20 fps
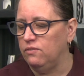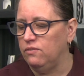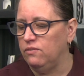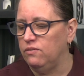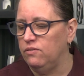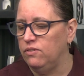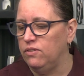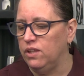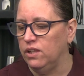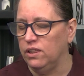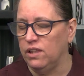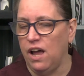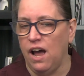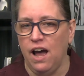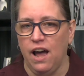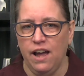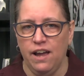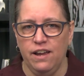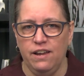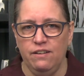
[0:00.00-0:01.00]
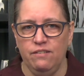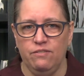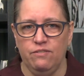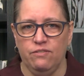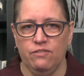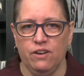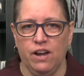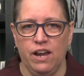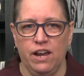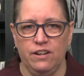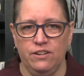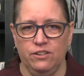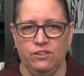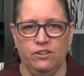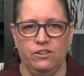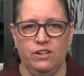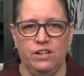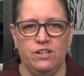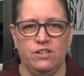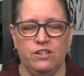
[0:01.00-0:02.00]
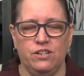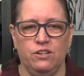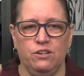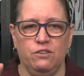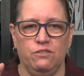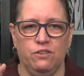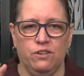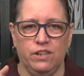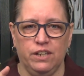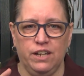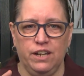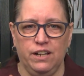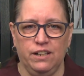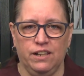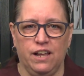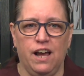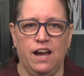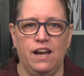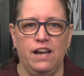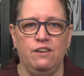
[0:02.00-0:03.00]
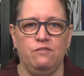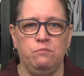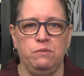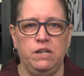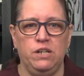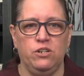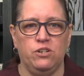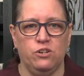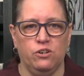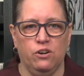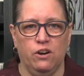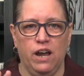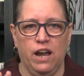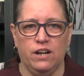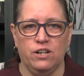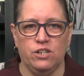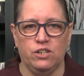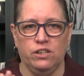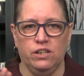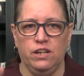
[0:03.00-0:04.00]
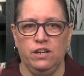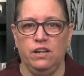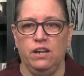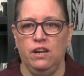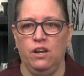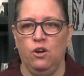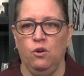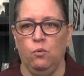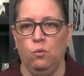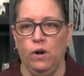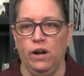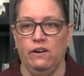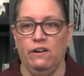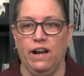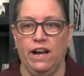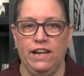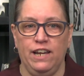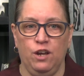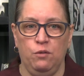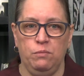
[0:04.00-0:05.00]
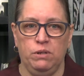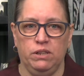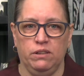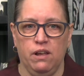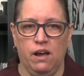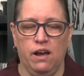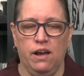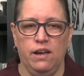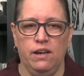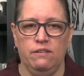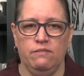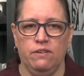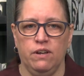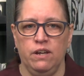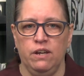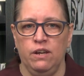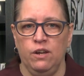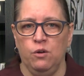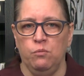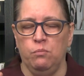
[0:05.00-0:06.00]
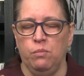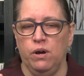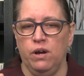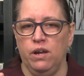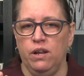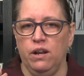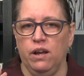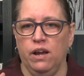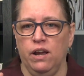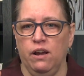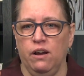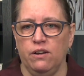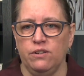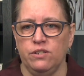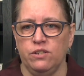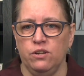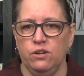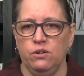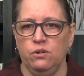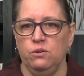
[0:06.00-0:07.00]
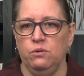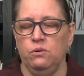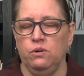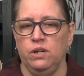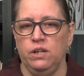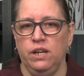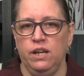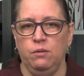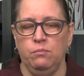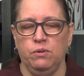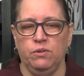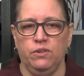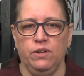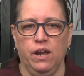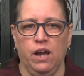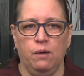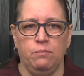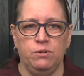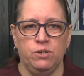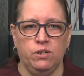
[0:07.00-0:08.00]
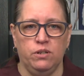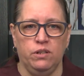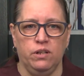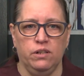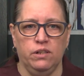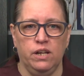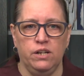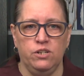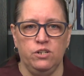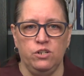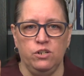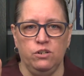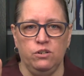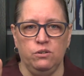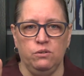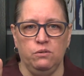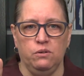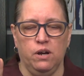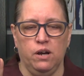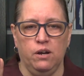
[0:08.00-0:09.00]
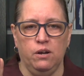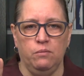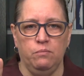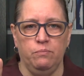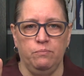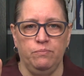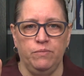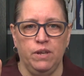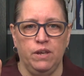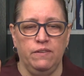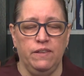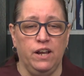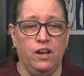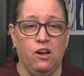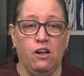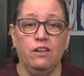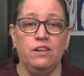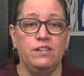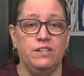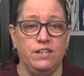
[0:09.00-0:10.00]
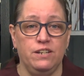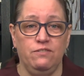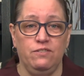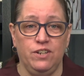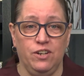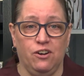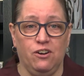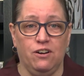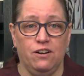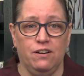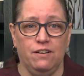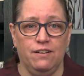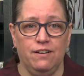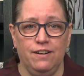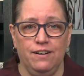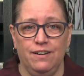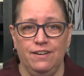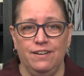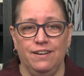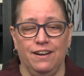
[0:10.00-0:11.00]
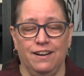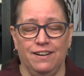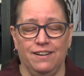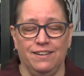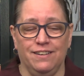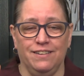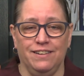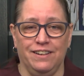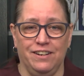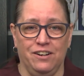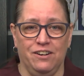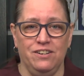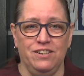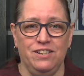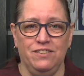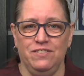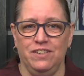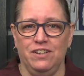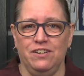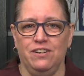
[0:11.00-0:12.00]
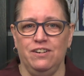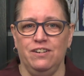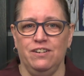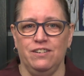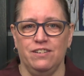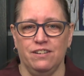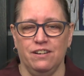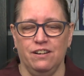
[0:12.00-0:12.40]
the live, I had to learn it too. Clicking live means you're actually where I am in live. But I also enabled the option that lets you, they call it DVR, like our DVRs,